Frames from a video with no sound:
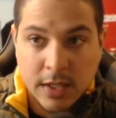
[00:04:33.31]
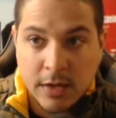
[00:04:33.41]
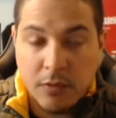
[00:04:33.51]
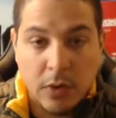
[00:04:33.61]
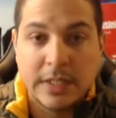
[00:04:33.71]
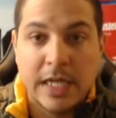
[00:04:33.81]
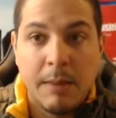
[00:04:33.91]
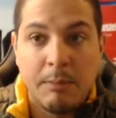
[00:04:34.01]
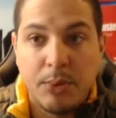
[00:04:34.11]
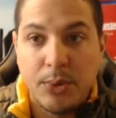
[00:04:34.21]
For
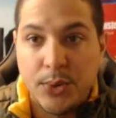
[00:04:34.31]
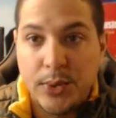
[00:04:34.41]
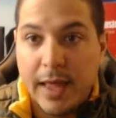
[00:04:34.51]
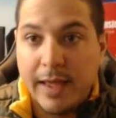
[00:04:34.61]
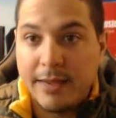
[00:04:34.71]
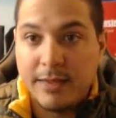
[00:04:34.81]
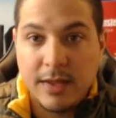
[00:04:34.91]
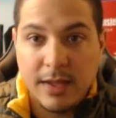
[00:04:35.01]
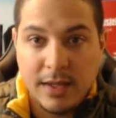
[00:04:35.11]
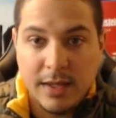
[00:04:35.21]
example, like
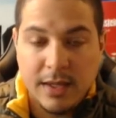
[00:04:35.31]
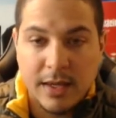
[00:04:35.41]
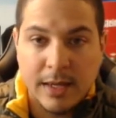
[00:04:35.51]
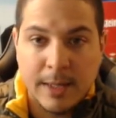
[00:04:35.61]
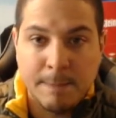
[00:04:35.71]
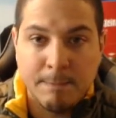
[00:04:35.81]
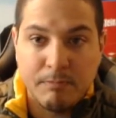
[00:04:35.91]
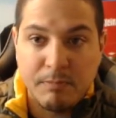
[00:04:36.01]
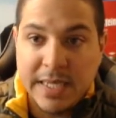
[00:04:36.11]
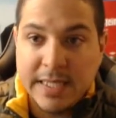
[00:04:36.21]
the
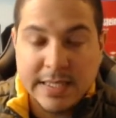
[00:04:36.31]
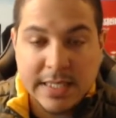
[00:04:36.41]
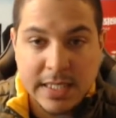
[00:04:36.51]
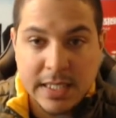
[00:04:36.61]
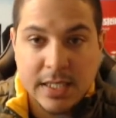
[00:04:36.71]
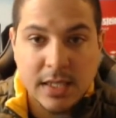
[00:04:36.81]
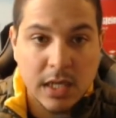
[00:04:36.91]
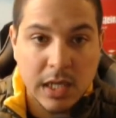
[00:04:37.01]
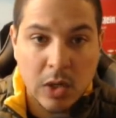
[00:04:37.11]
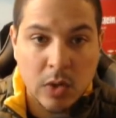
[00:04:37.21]
PT
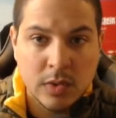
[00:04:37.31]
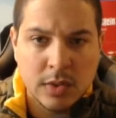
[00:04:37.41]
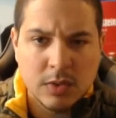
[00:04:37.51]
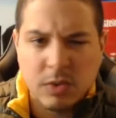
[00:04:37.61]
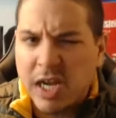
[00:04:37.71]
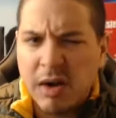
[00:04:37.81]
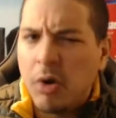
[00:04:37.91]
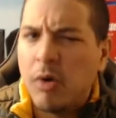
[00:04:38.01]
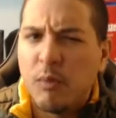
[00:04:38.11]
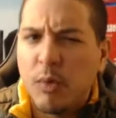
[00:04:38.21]
clones, which I don't
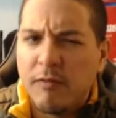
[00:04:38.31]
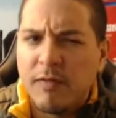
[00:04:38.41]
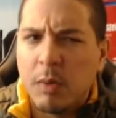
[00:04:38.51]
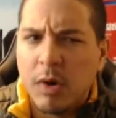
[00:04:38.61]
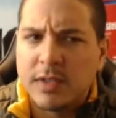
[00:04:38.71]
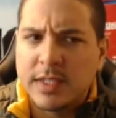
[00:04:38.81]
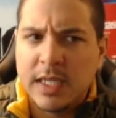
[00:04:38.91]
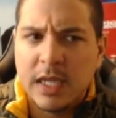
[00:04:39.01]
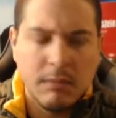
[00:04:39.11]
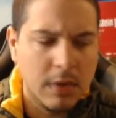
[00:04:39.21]
know if they were on
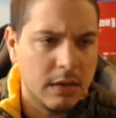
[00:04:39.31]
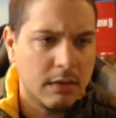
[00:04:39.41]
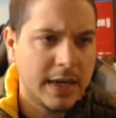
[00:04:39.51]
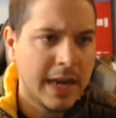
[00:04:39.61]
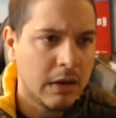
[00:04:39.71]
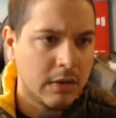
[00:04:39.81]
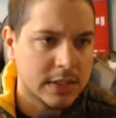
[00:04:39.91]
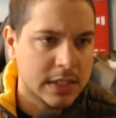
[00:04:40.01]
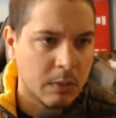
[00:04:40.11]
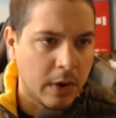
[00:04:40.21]
Steam, but I downloaded it
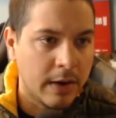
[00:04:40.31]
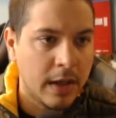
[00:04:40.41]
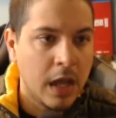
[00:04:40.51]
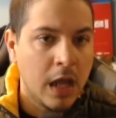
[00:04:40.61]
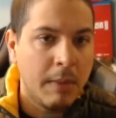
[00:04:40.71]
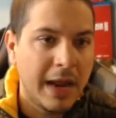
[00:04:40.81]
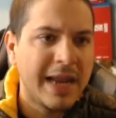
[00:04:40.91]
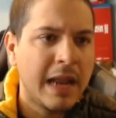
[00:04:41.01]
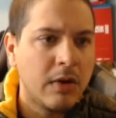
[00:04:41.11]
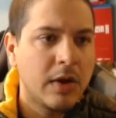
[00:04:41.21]
somewhere. But I
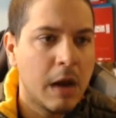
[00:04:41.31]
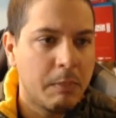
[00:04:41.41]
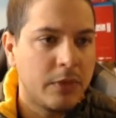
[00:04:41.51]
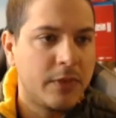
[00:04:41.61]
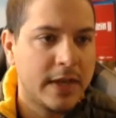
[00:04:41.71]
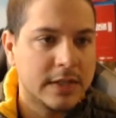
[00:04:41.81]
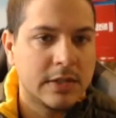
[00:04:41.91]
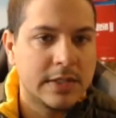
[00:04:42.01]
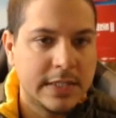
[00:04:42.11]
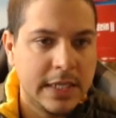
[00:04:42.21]
downloaded a couple things on
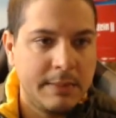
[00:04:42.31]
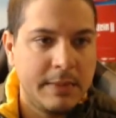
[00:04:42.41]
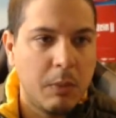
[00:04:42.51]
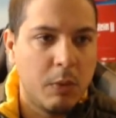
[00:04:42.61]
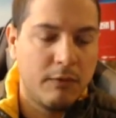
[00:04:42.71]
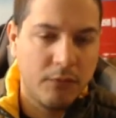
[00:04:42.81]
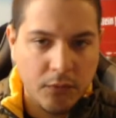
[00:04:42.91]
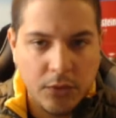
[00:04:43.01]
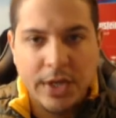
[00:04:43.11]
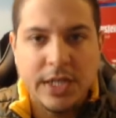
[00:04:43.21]
Steam that were
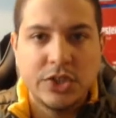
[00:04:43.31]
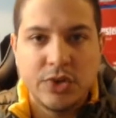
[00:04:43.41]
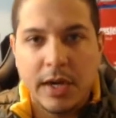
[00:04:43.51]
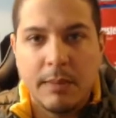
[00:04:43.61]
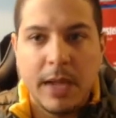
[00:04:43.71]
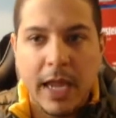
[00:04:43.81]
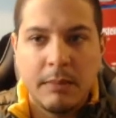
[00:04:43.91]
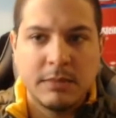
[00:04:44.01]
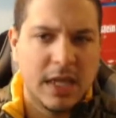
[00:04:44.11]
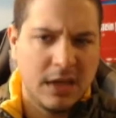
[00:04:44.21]
free, straight-up
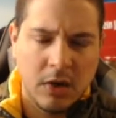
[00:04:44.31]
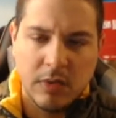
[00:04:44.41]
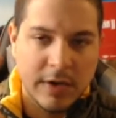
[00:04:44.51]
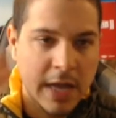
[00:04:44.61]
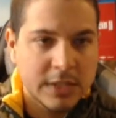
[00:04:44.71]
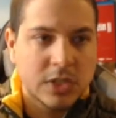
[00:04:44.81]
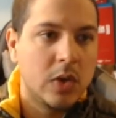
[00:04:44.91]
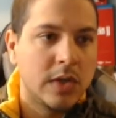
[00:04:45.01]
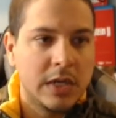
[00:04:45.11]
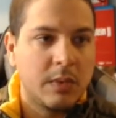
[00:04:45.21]
games that, you know, they're not
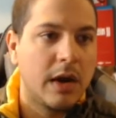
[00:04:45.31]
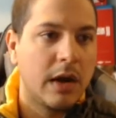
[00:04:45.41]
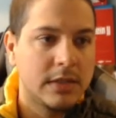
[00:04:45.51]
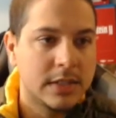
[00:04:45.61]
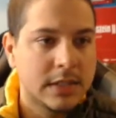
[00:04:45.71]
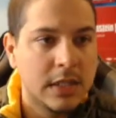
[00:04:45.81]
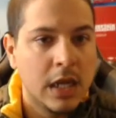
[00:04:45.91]
sold anywhere else.